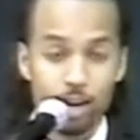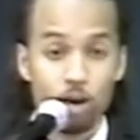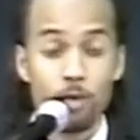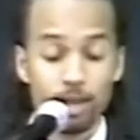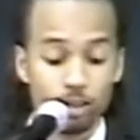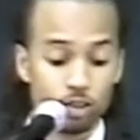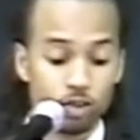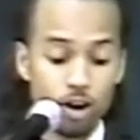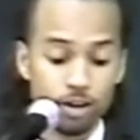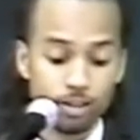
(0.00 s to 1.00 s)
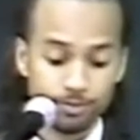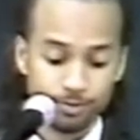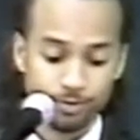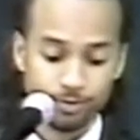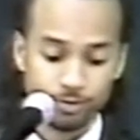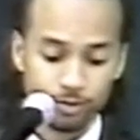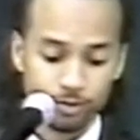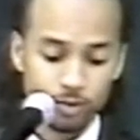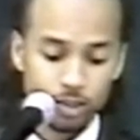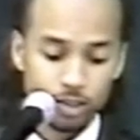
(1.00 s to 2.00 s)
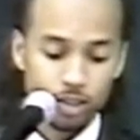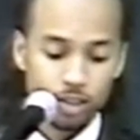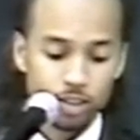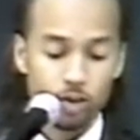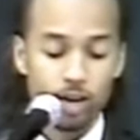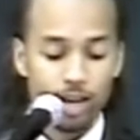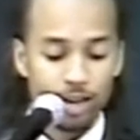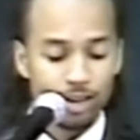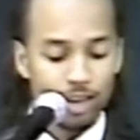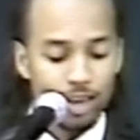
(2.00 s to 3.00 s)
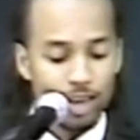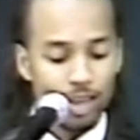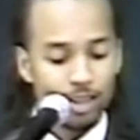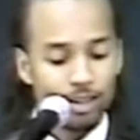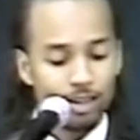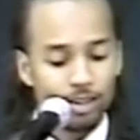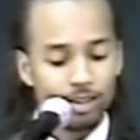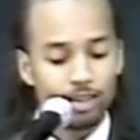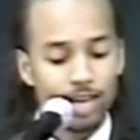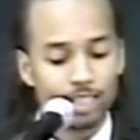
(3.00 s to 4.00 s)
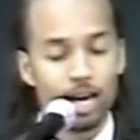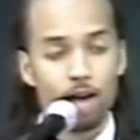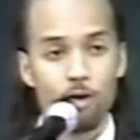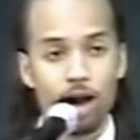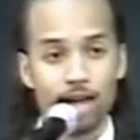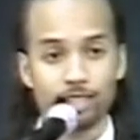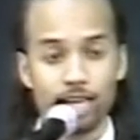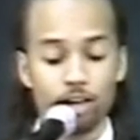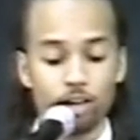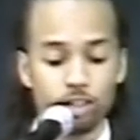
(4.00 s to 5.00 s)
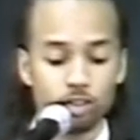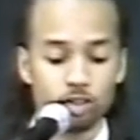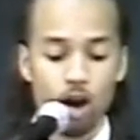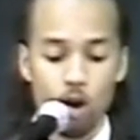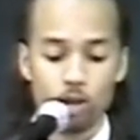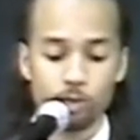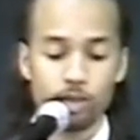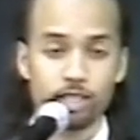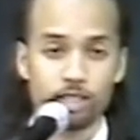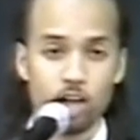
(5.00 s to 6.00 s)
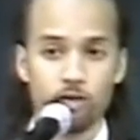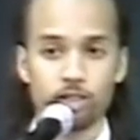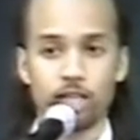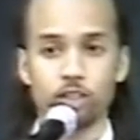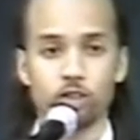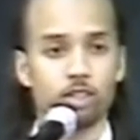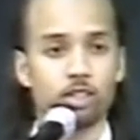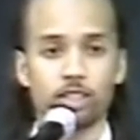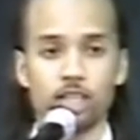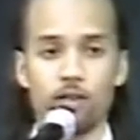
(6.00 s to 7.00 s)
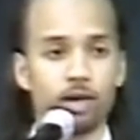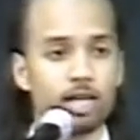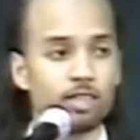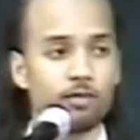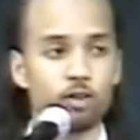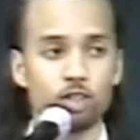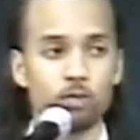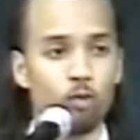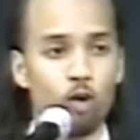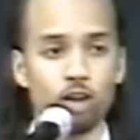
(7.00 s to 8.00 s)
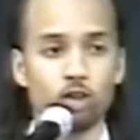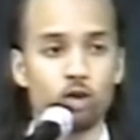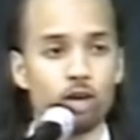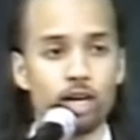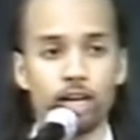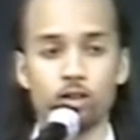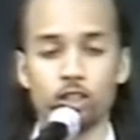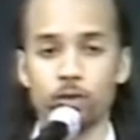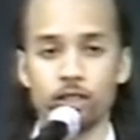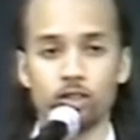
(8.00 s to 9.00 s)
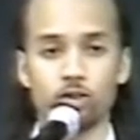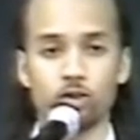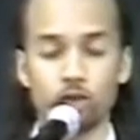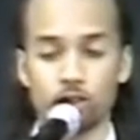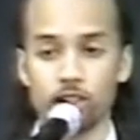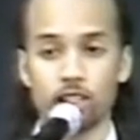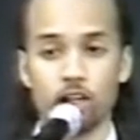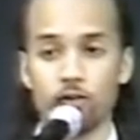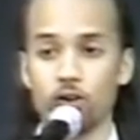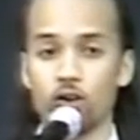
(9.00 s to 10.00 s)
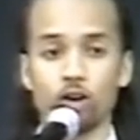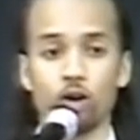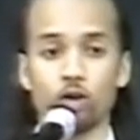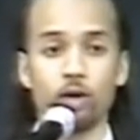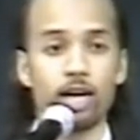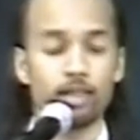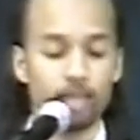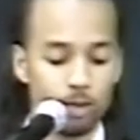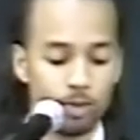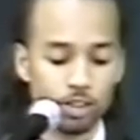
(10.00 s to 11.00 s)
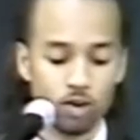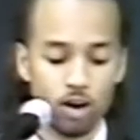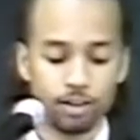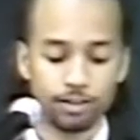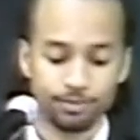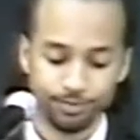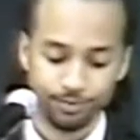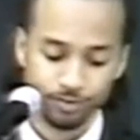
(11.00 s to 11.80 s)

And it will make you stronger. So that's why I say you should always be yourself and stay true to yourself, because if you just work through it and you just be true to yourself, you're going to grow through anything and be stronger.